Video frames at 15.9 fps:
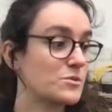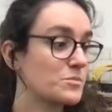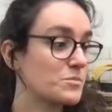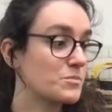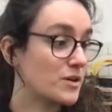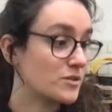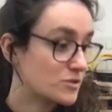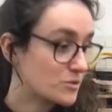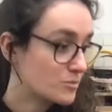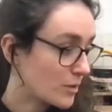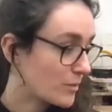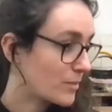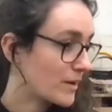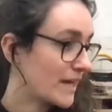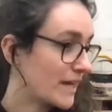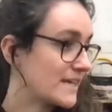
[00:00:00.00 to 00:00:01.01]
multiple
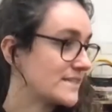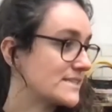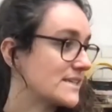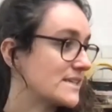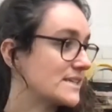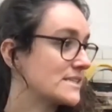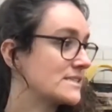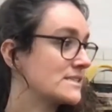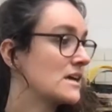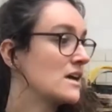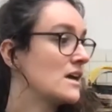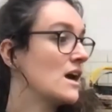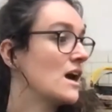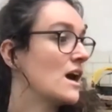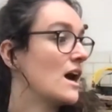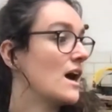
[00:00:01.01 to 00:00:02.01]
places.
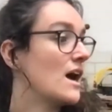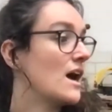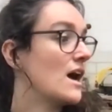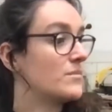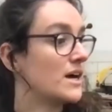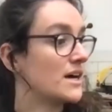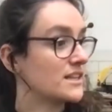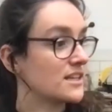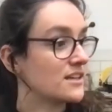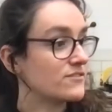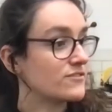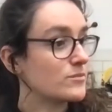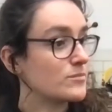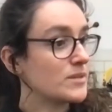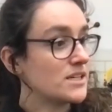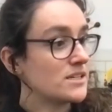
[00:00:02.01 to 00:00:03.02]
I think for
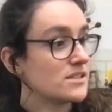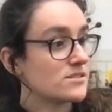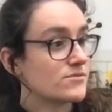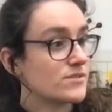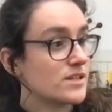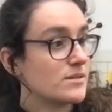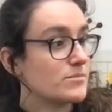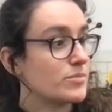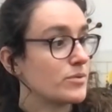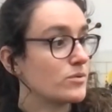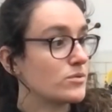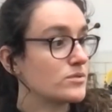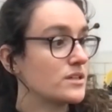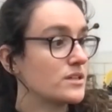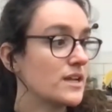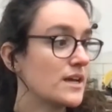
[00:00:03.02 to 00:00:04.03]
me it's really
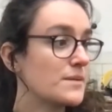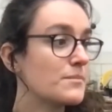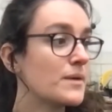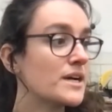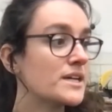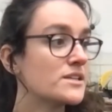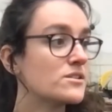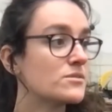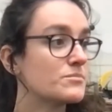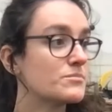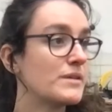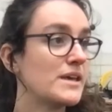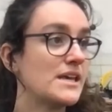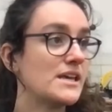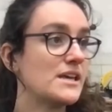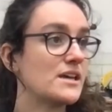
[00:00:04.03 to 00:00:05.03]
important. It might not
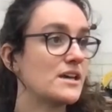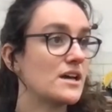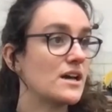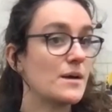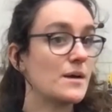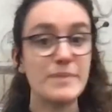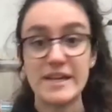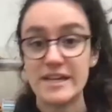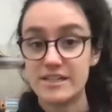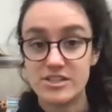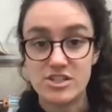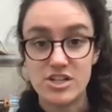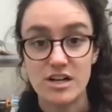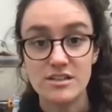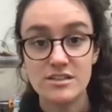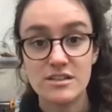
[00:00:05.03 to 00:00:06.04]
be a big
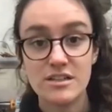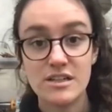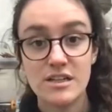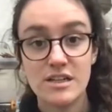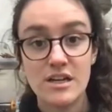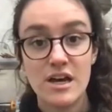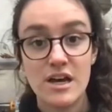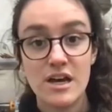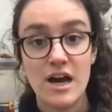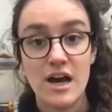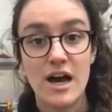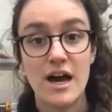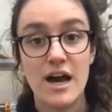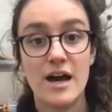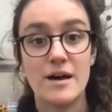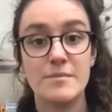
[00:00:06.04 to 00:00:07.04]
chunk.
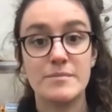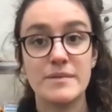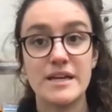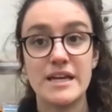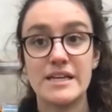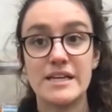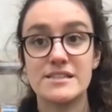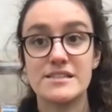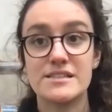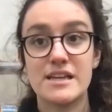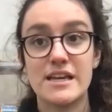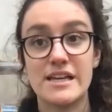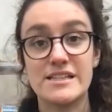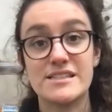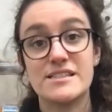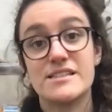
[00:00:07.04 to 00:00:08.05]
It's
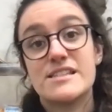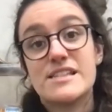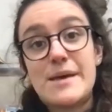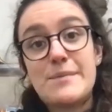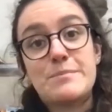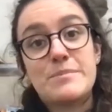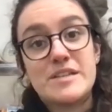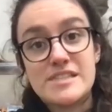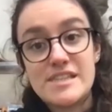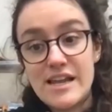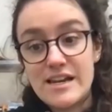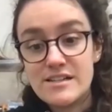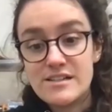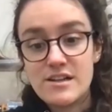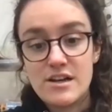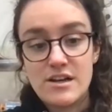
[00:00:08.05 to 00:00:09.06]

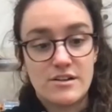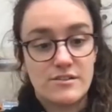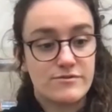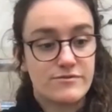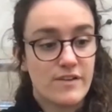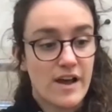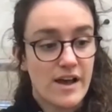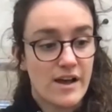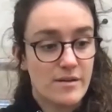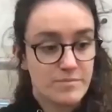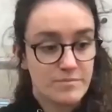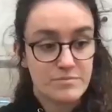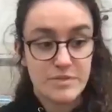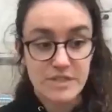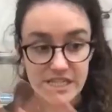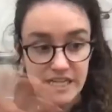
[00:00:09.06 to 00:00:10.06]
10% of
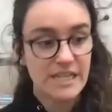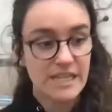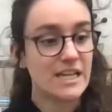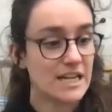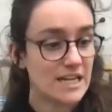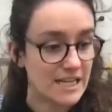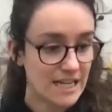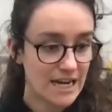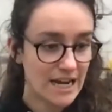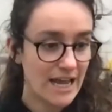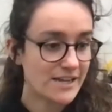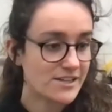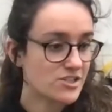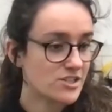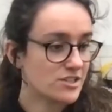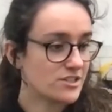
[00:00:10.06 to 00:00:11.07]
particular
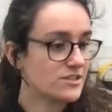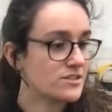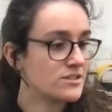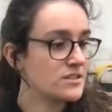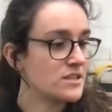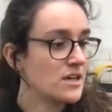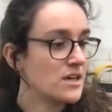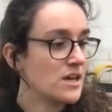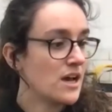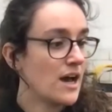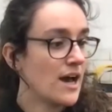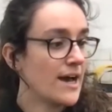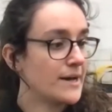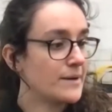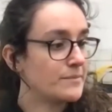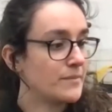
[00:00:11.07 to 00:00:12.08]
collections,
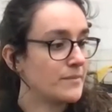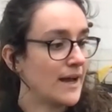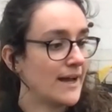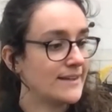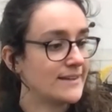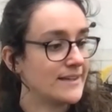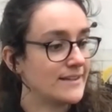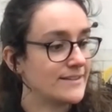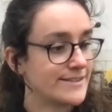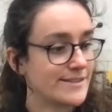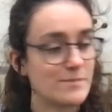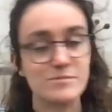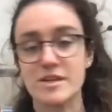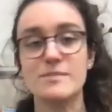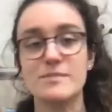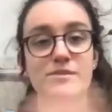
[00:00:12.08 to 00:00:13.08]
and then
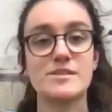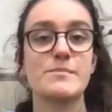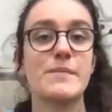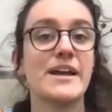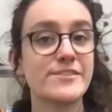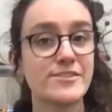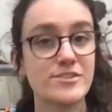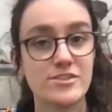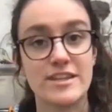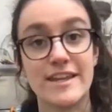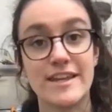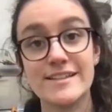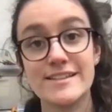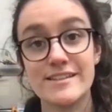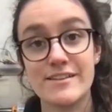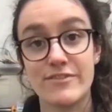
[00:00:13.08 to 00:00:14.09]
sometimes some extra
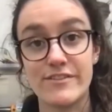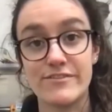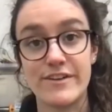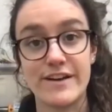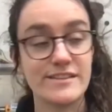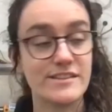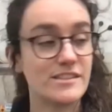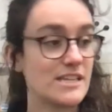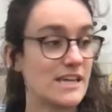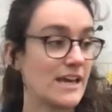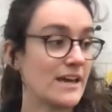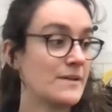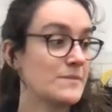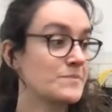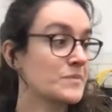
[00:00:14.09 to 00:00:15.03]
things if I fancy it.